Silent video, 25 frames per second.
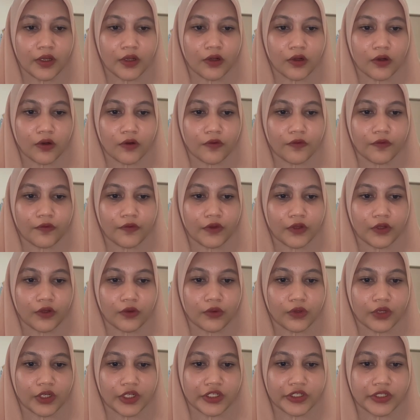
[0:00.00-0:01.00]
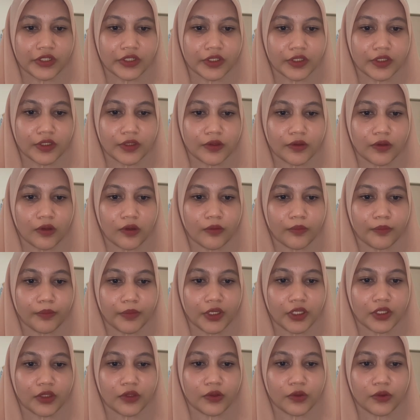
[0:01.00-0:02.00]
configuration,
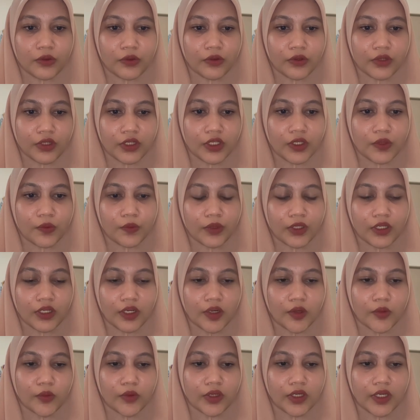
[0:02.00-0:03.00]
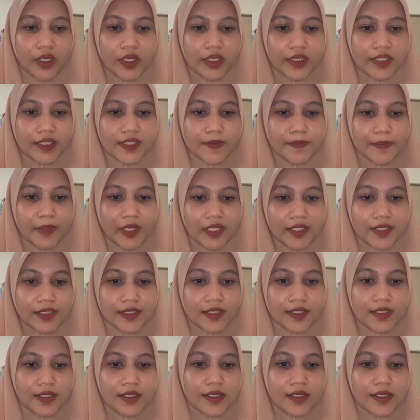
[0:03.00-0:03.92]
compare theory with our anti-spice,